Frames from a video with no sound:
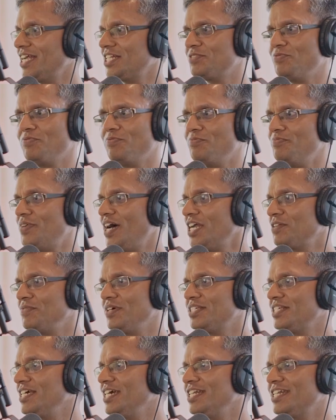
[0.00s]
That that
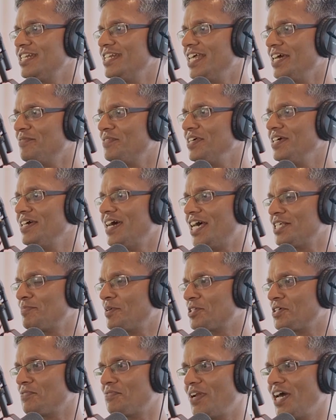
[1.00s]
we see it in every
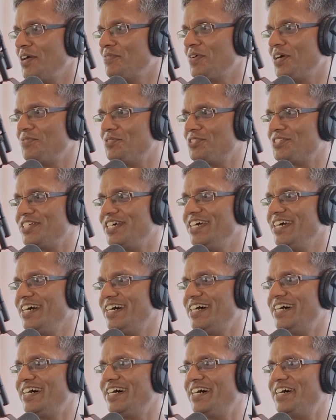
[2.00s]
aspect of life, I would say.
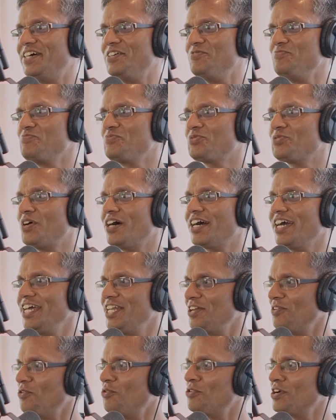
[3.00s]
Uh, so
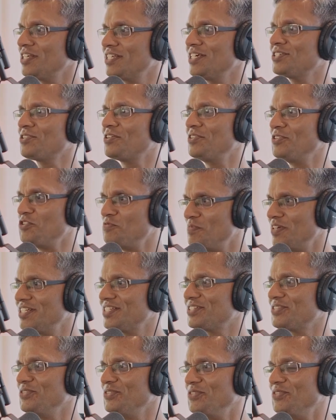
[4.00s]
again, onus is on
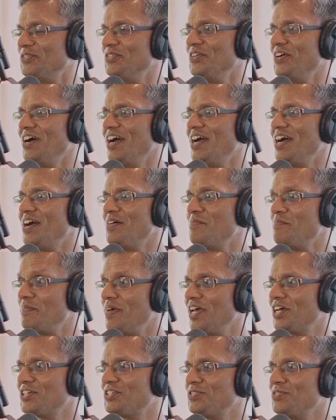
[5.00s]
humans to
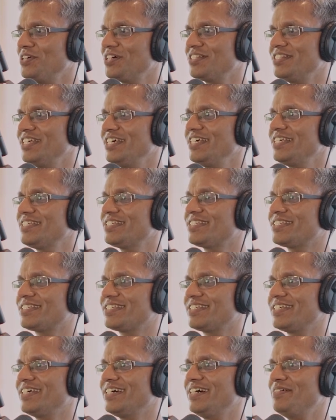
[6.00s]
make sure these
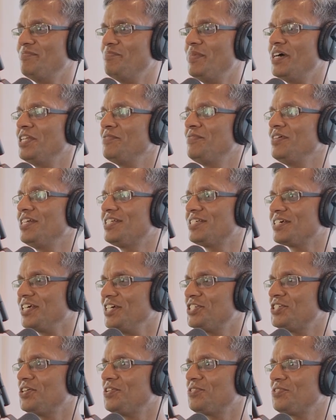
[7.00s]
benefits
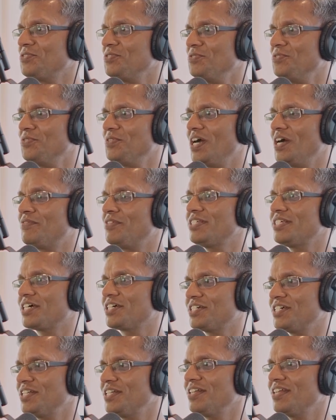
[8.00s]
reach out to every
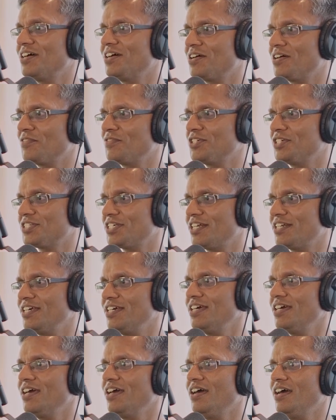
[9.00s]
section of the
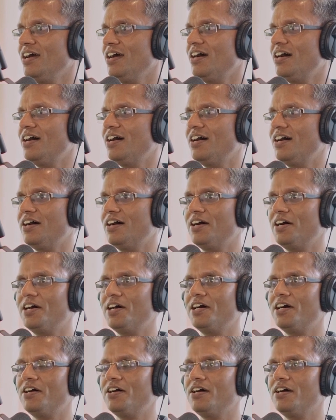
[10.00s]
society.
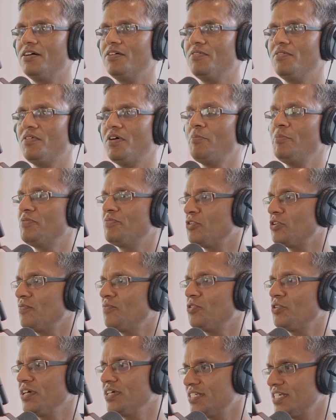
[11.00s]
Uh, I mean, for
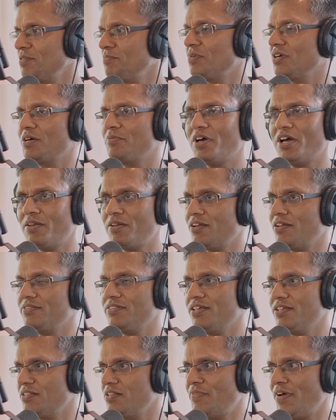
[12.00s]
for example, and
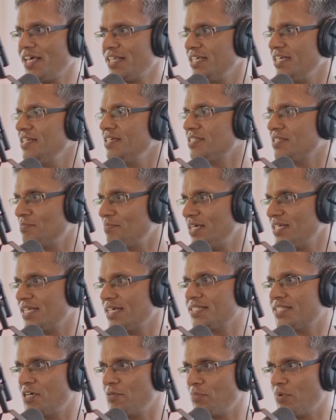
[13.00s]
the vaccine is the
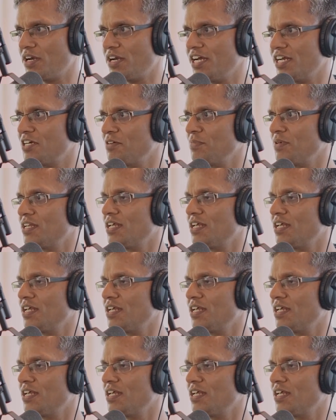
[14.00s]
best example, right?